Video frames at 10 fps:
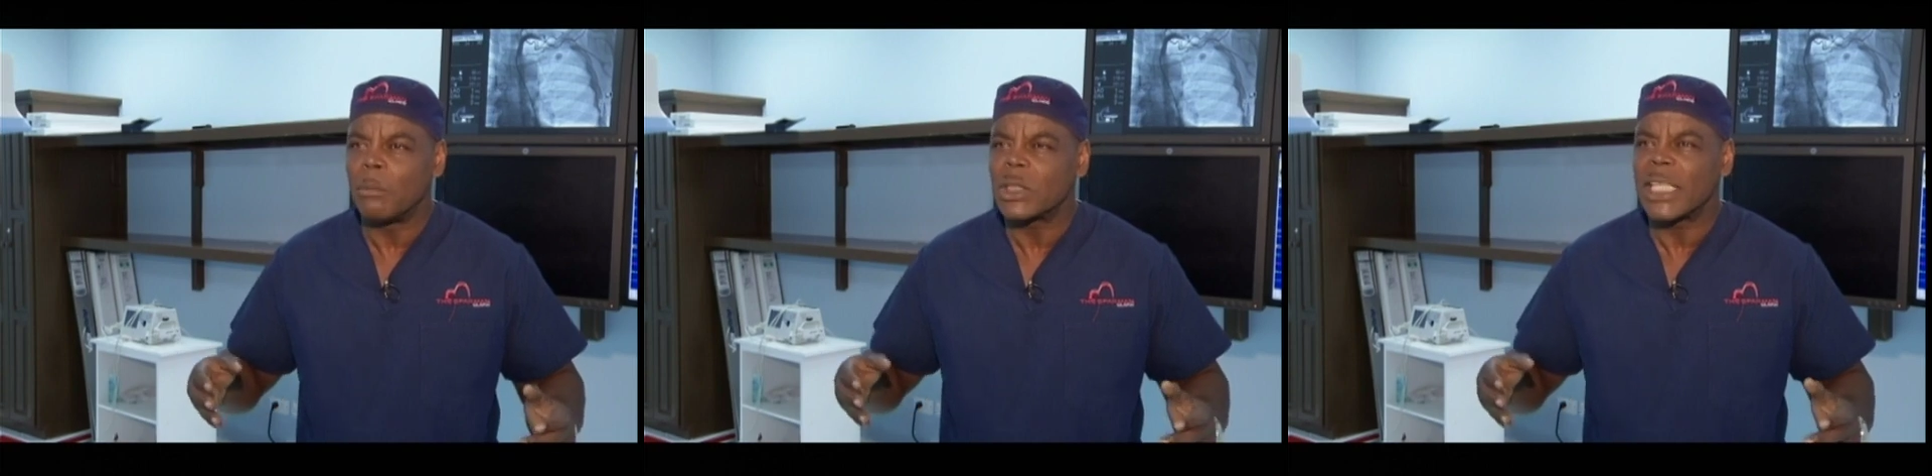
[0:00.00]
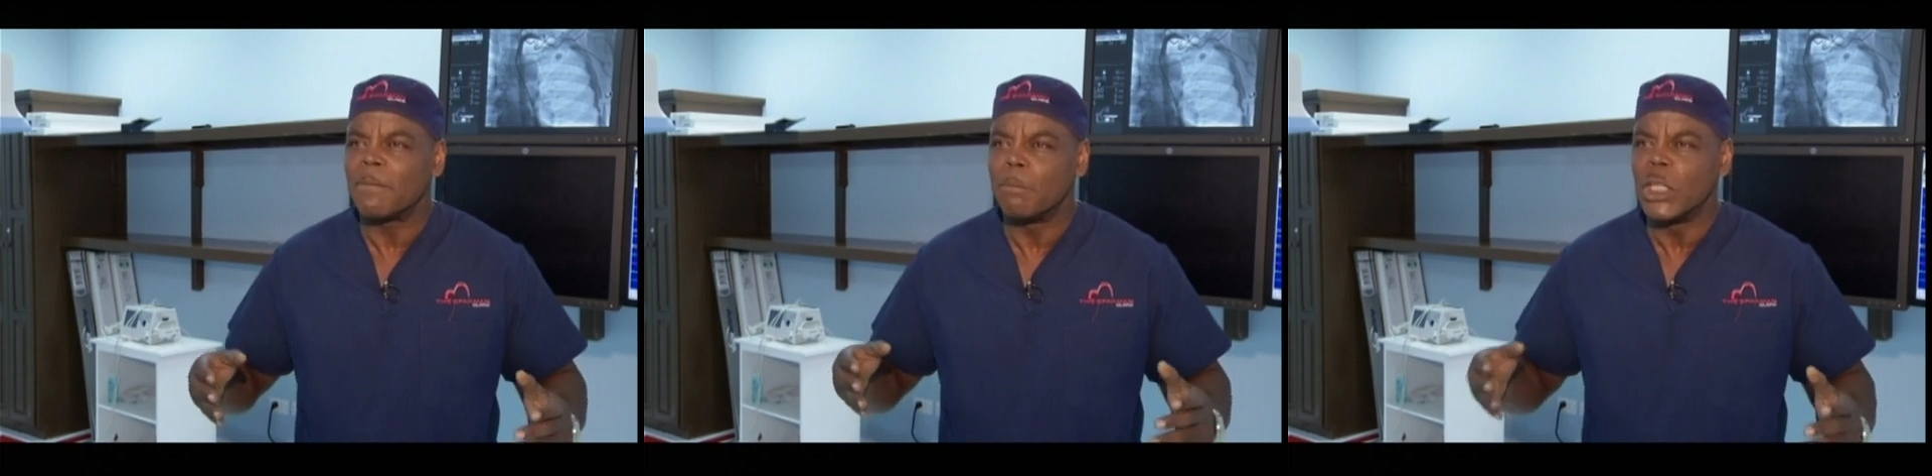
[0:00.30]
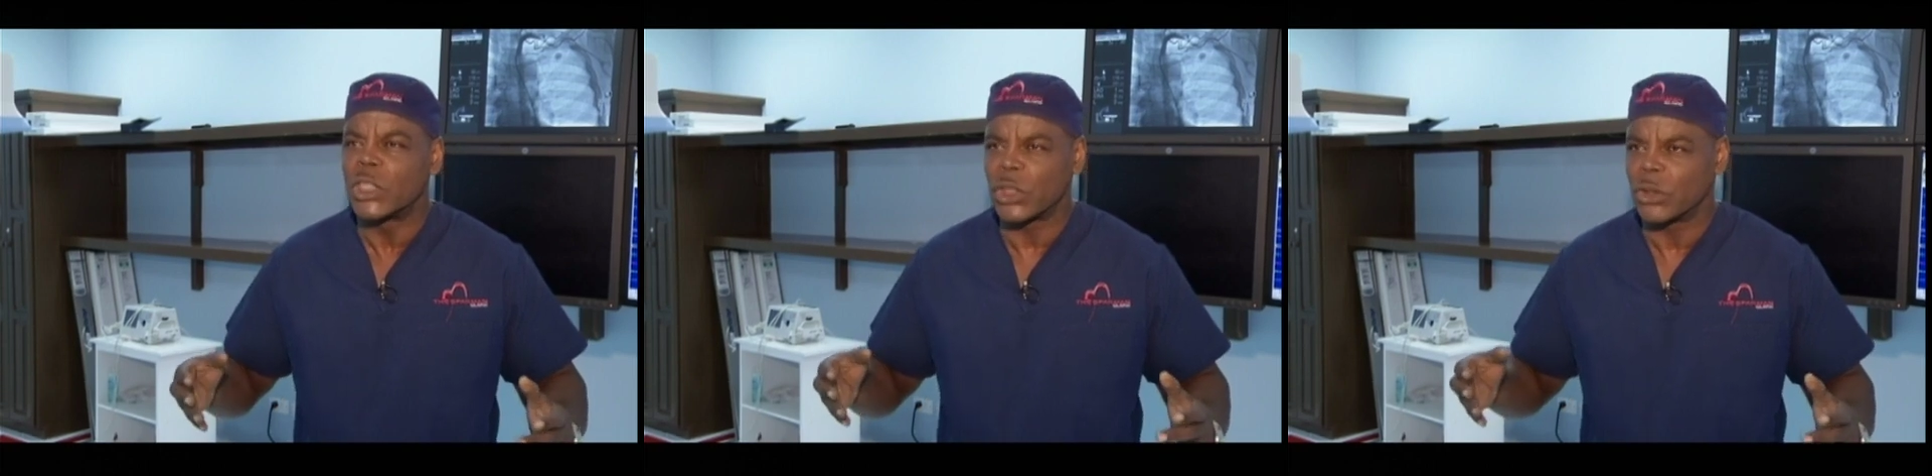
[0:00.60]
must have
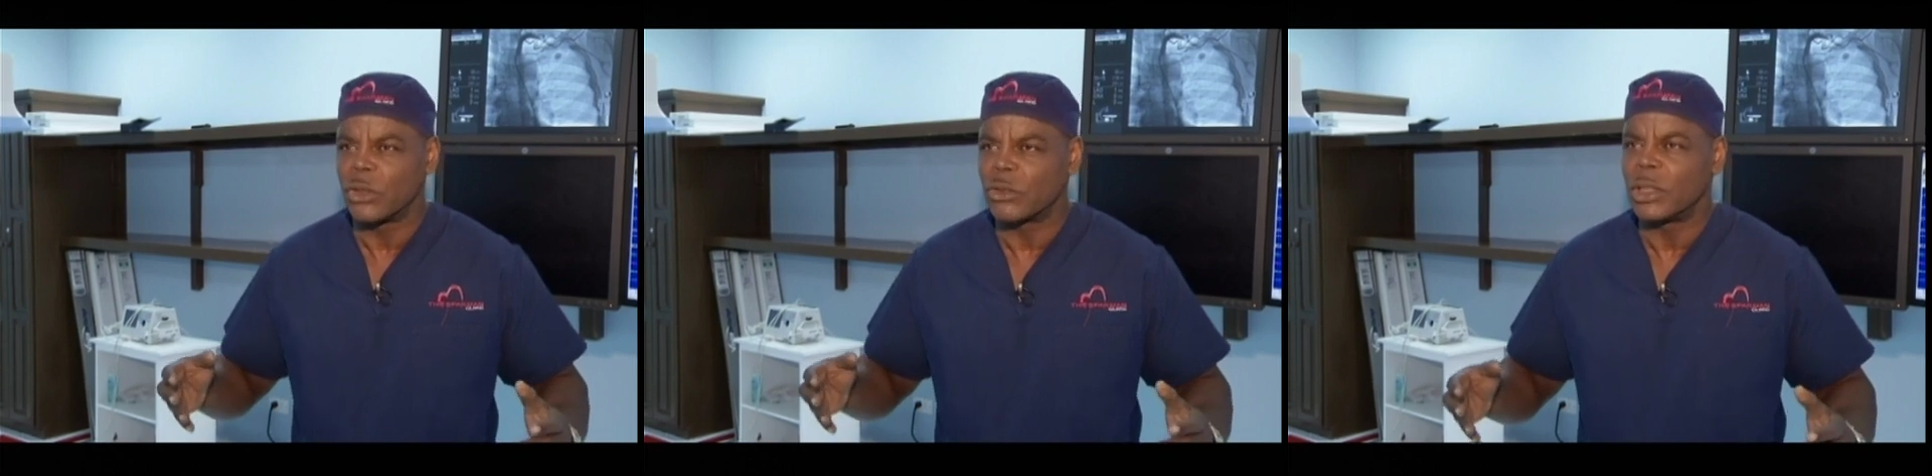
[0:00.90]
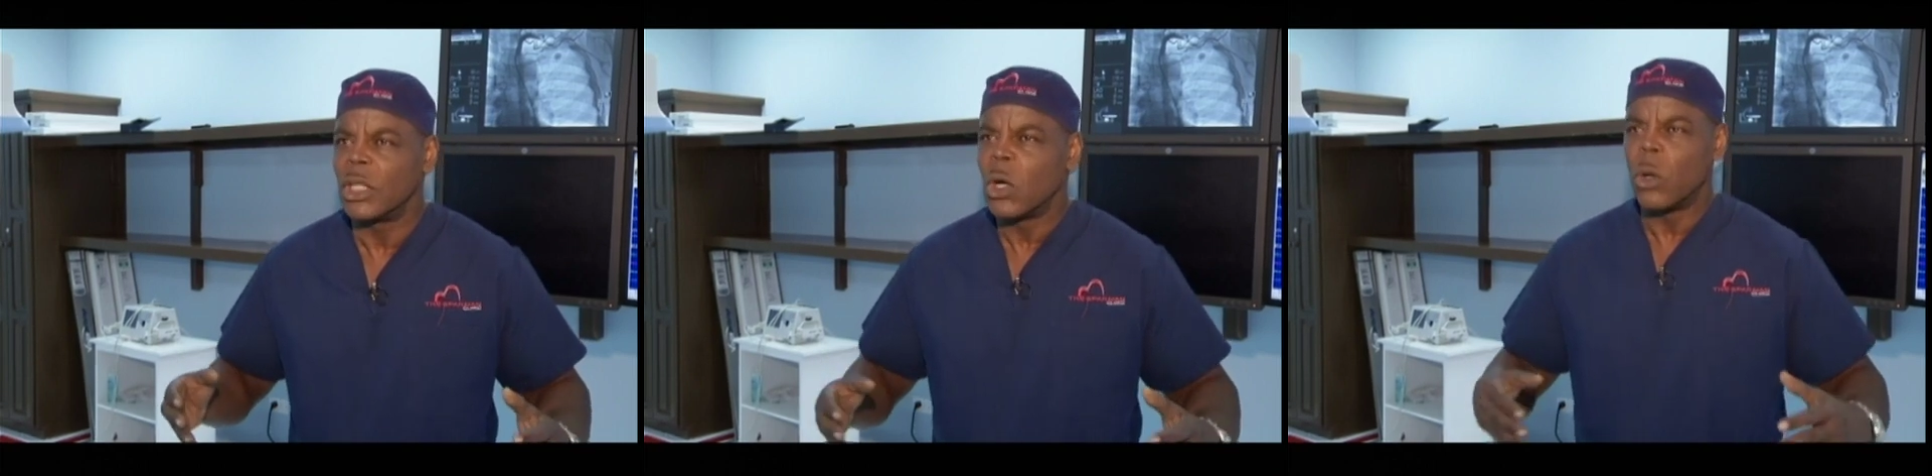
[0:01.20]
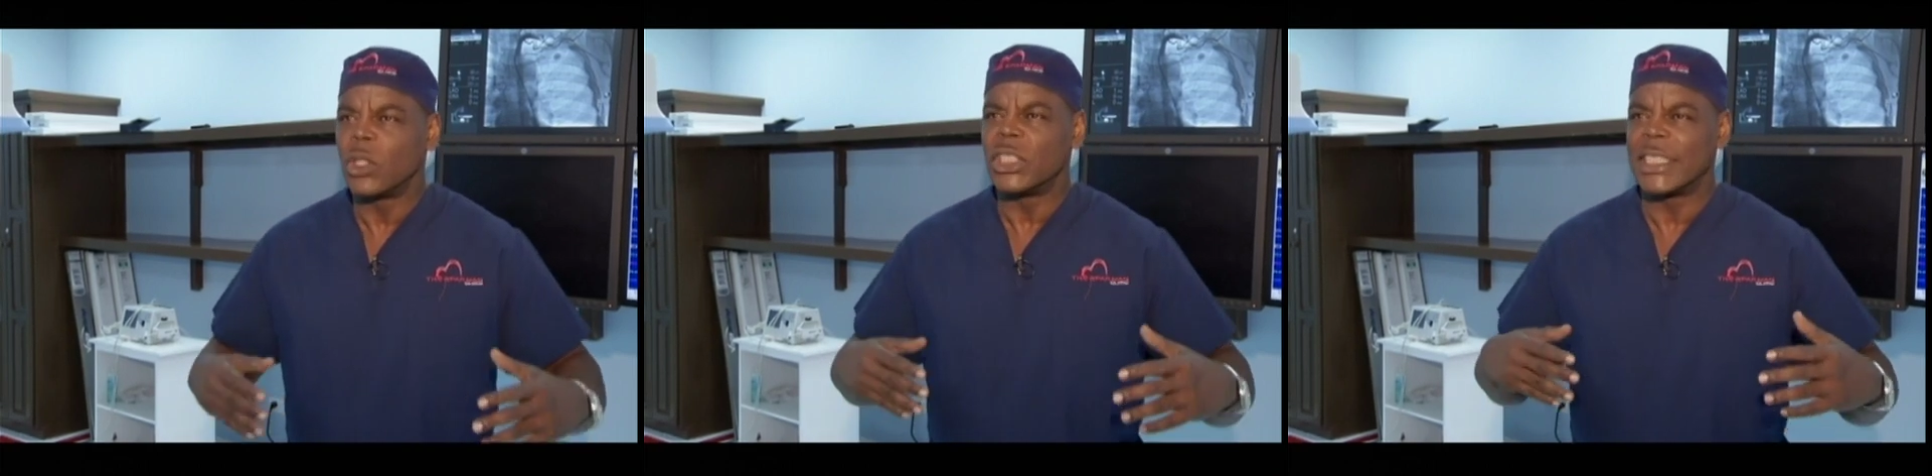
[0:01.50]
major surgery
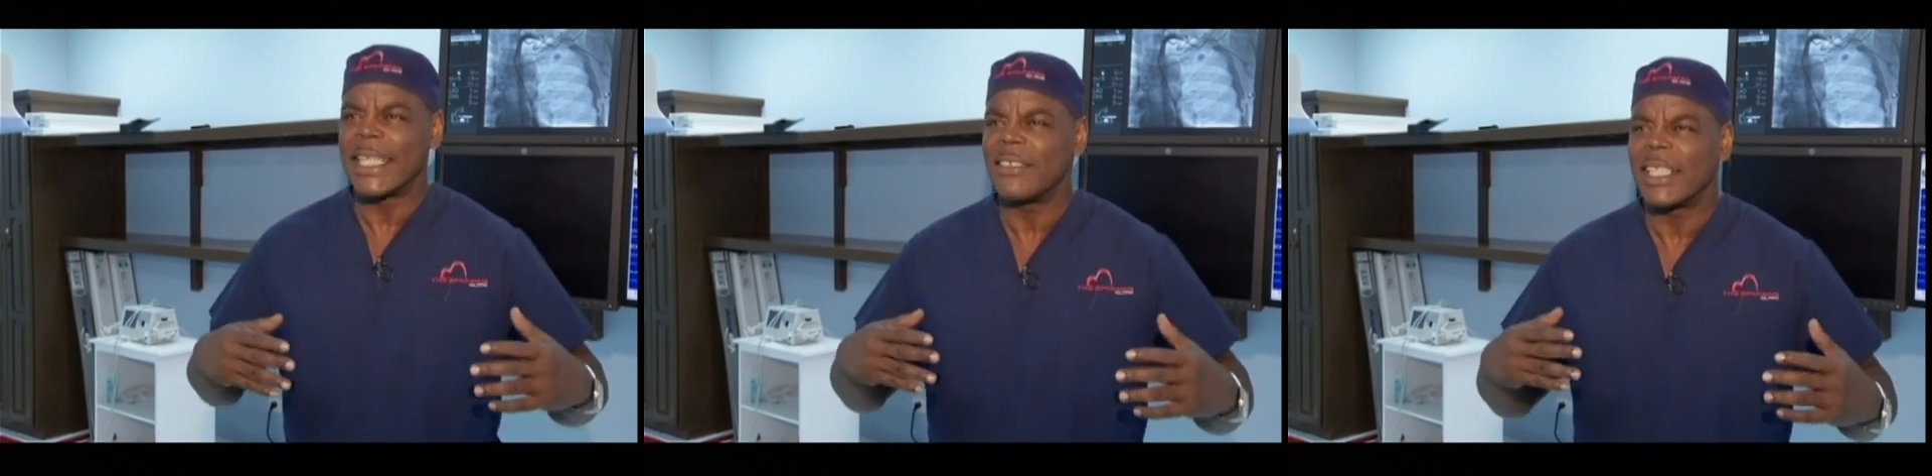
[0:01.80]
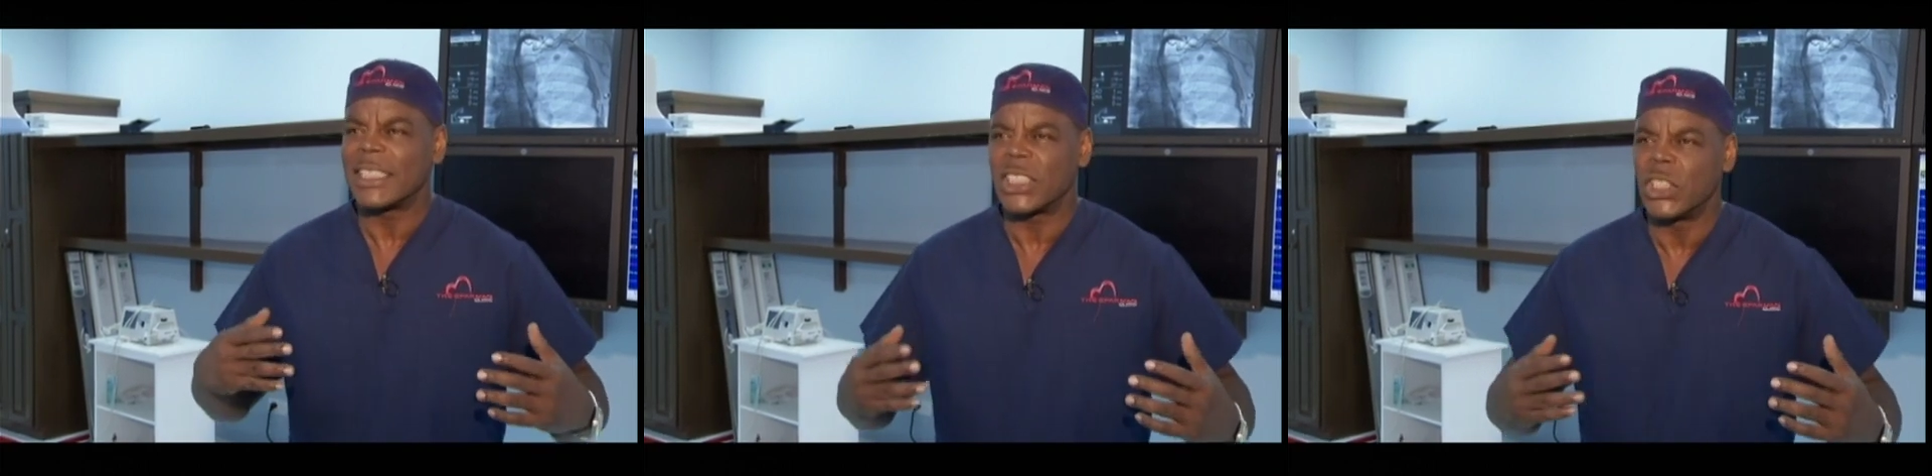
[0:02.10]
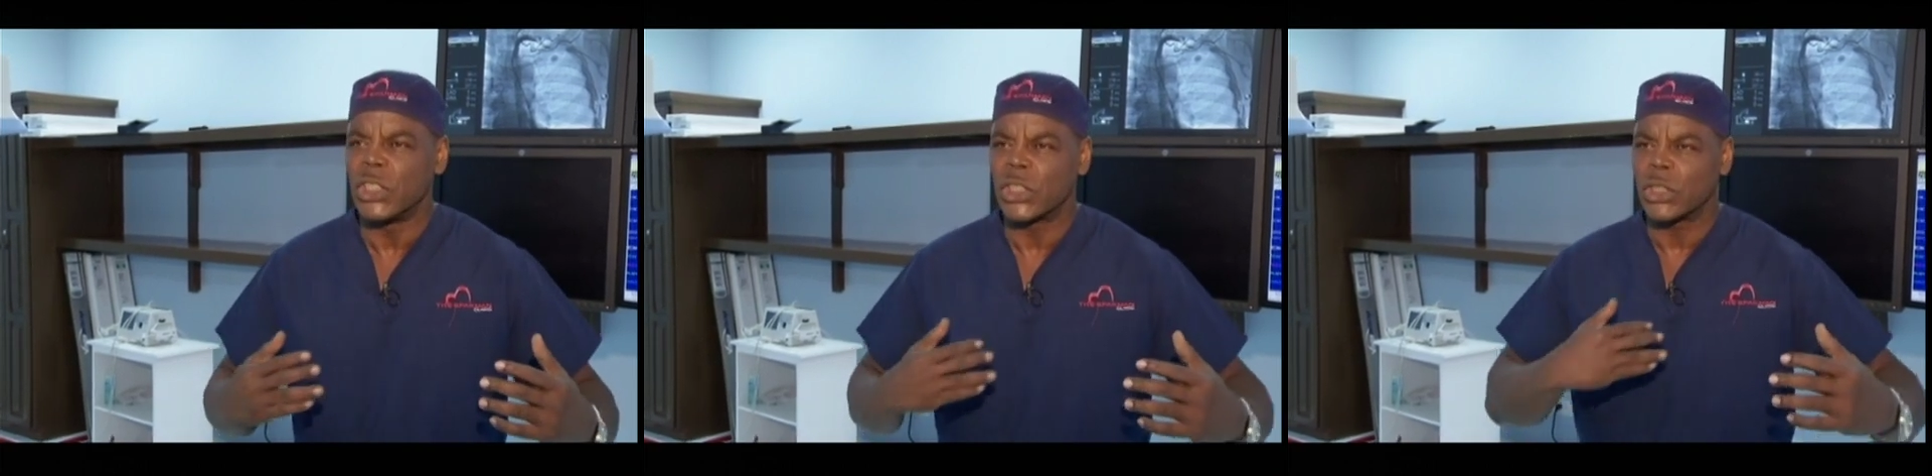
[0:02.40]
on a general
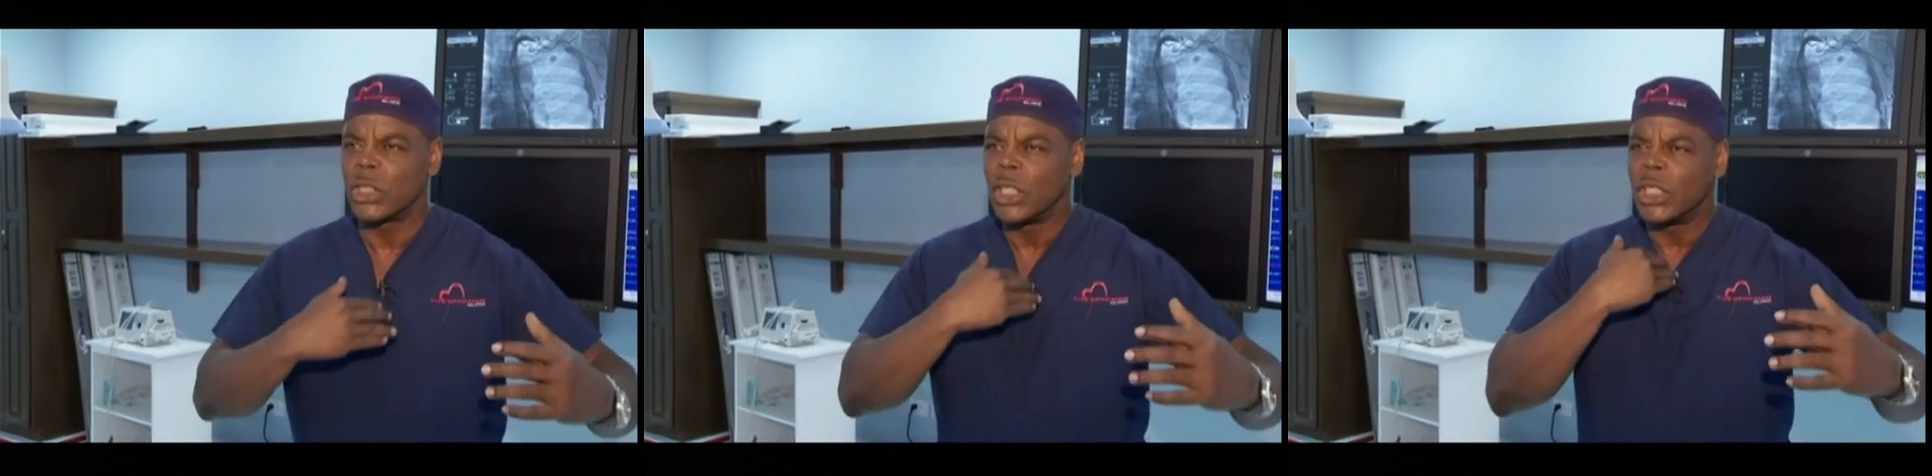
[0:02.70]
anesthesia.